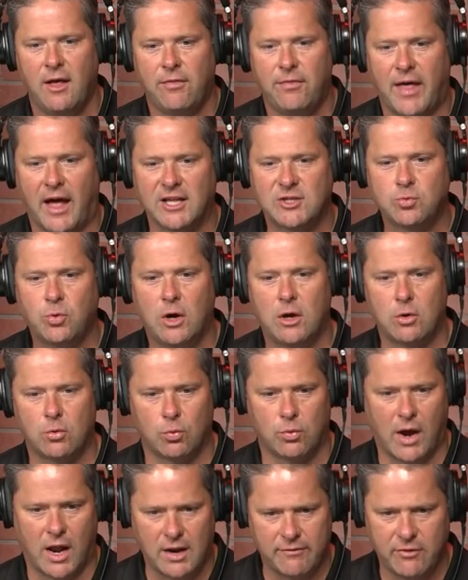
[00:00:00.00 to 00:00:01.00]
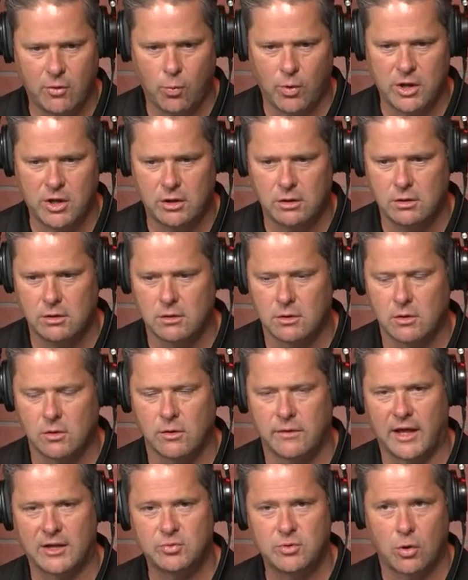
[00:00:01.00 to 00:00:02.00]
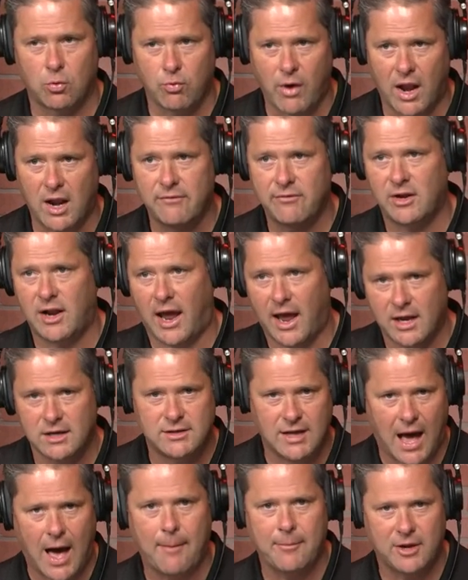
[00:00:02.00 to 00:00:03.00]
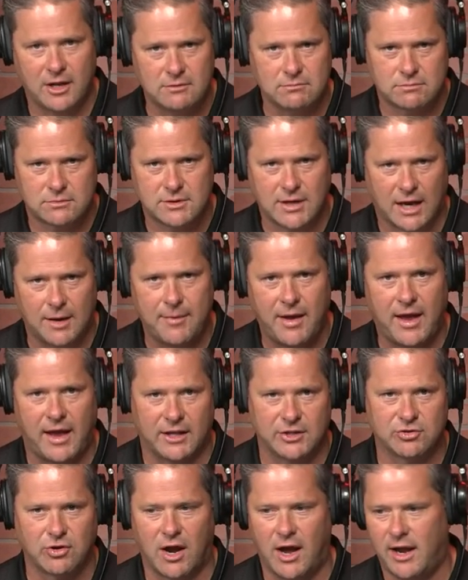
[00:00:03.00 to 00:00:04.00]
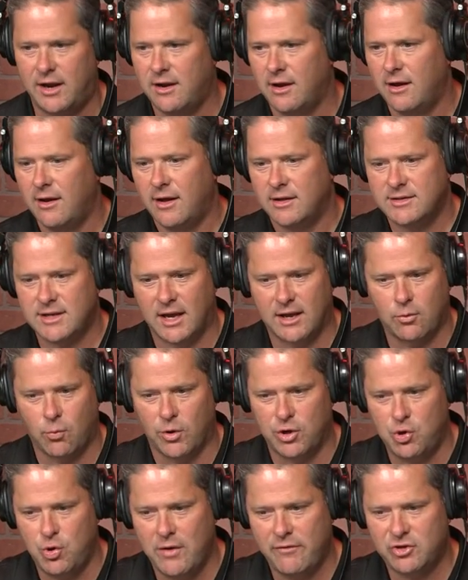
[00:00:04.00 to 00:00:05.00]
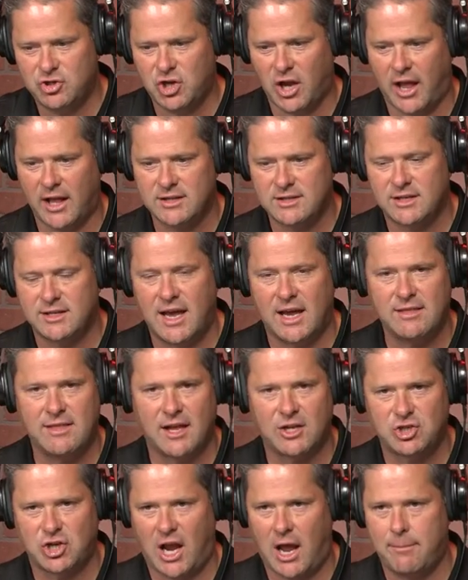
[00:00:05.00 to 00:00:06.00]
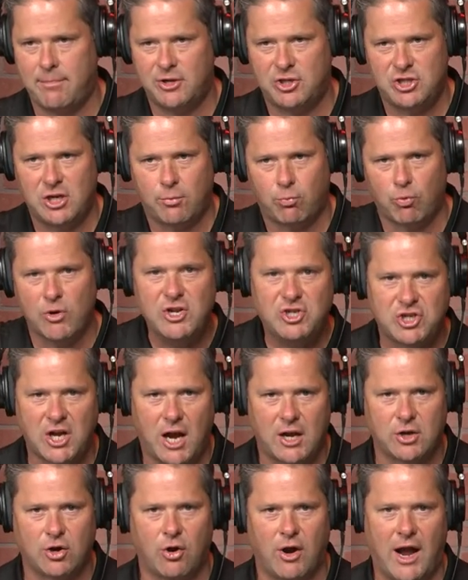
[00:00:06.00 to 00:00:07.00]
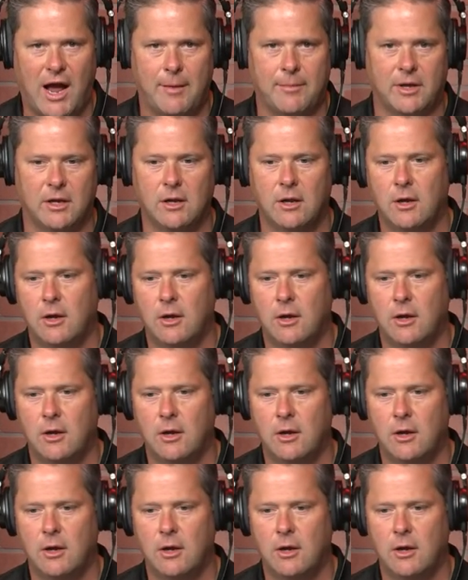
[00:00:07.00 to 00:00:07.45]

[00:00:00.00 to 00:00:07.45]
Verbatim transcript: That's what relevant when that's what relevant and dominant kind of means, right? It's like when you have a chance to take that championship, reach out and grab it.